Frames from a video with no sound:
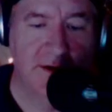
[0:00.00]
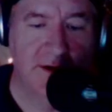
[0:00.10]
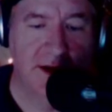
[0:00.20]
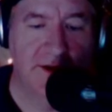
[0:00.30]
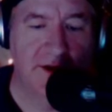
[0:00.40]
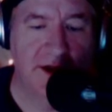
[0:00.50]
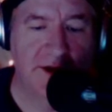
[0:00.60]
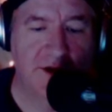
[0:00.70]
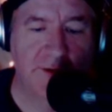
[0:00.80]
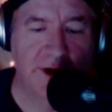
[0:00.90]
and the light
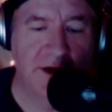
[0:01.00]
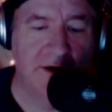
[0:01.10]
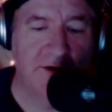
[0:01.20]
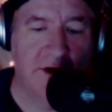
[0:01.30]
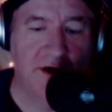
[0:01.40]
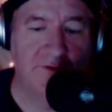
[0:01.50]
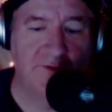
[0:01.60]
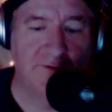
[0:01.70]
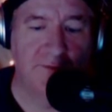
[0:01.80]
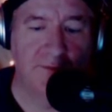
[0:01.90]
could be on or off.
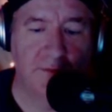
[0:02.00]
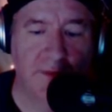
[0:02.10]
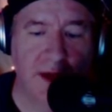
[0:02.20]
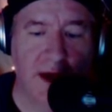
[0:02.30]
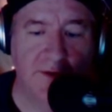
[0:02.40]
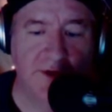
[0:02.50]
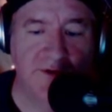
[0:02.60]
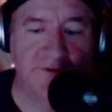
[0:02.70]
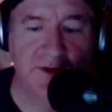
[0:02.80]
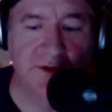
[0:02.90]
I would just
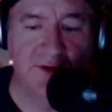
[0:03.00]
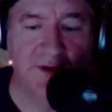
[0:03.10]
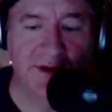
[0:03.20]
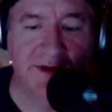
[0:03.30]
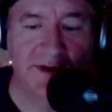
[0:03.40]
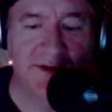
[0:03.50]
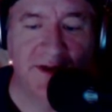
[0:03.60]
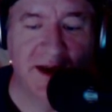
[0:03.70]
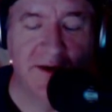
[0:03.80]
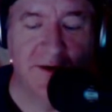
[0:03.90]
feel suddenly
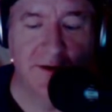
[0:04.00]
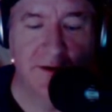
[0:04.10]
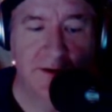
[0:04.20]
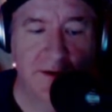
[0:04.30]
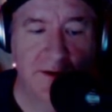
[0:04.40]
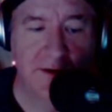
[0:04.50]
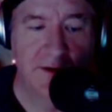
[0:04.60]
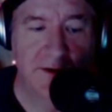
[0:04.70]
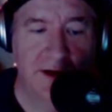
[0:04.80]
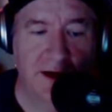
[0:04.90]
scared.
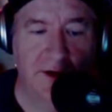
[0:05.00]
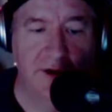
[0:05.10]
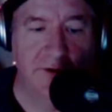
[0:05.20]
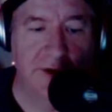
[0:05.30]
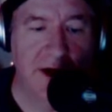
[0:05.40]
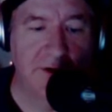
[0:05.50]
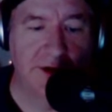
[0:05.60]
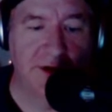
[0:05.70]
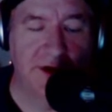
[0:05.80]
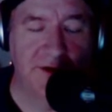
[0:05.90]
I'd look around
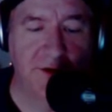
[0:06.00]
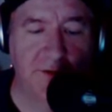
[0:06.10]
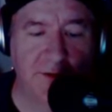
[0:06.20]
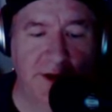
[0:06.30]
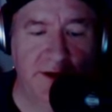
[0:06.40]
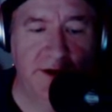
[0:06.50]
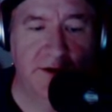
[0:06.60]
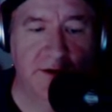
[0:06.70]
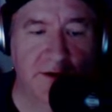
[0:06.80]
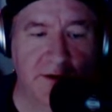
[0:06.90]
and nothing would be
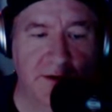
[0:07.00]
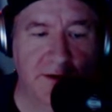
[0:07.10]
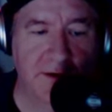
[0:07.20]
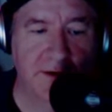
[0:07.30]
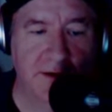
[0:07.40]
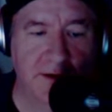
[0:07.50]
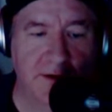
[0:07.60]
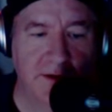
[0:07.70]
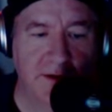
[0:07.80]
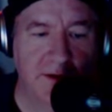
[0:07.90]
there.
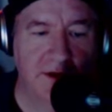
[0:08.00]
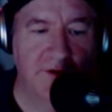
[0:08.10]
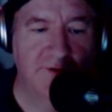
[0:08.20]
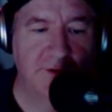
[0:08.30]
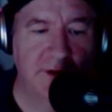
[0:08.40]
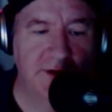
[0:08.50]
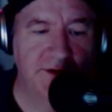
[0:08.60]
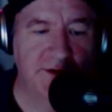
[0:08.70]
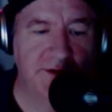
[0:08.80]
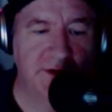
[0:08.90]
A few
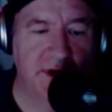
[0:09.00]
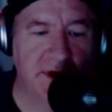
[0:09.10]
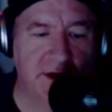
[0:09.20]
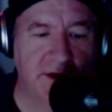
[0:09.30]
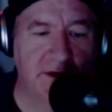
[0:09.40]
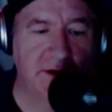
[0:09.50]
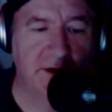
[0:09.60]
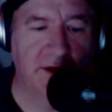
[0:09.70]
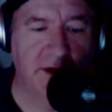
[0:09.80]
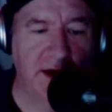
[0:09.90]
months and a
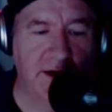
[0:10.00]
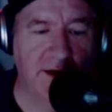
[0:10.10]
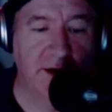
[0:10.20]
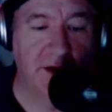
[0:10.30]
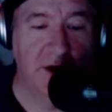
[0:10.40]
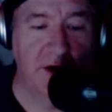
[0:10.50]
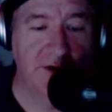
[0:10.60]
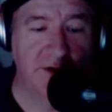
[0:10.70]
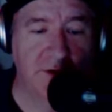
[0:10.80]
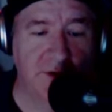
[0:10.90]
long
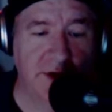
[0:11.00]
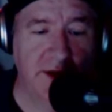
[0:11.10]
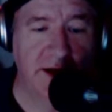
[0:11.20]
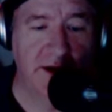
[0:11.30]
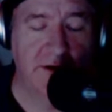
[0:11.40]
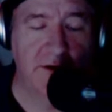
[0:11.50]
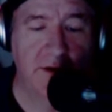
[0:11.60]
story later,